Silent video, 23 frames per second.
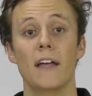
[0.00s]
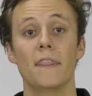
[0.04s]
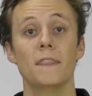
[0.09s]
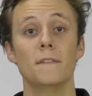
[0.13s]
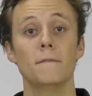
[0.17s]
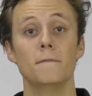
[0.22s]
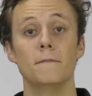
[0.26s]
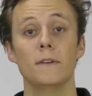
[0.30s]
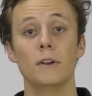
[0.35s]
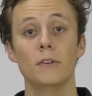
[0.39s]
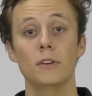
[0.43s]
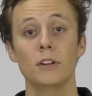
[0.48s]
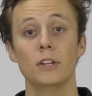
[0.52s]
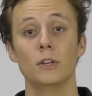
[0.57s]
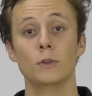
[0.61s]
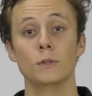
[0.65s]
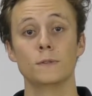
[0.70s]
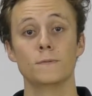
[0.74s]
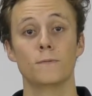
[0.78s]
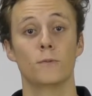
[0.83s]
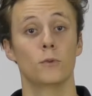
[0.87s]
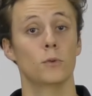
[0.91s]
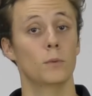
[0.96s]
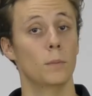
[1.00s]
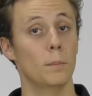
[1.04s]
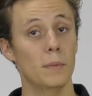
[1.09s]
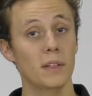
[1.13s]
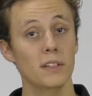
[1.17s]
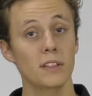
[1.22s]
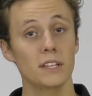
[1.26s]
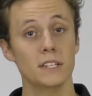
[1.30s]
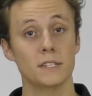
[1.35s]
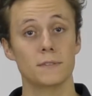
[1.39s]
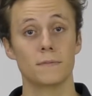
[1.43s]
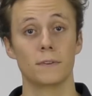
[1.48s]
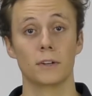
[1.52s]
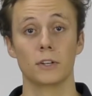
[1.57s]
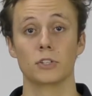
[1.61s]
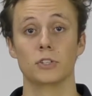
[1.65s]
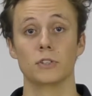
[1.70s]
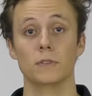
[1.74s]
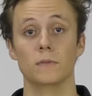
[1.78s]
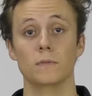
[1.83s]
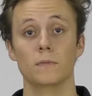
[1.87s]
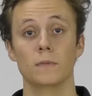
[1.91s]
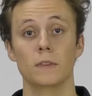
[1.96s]
and the very useful millis
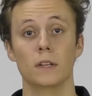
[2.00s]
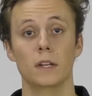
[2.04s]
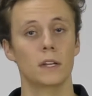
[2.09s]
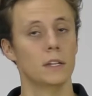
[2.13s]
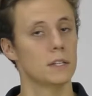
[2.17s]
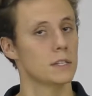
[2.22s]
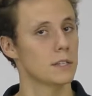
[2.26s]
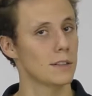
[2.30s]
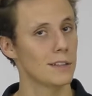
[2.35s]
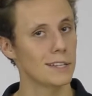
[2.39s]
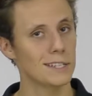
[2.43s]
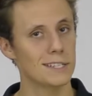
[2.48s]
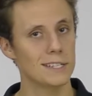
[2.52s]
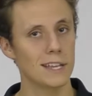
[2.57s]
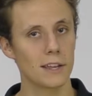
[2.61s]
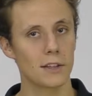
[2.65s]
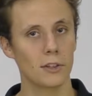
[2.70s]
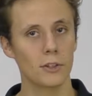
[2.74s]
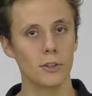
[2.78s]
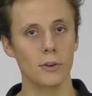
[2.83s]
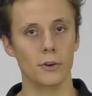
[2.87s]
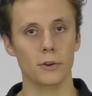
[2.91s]
function. So let's take a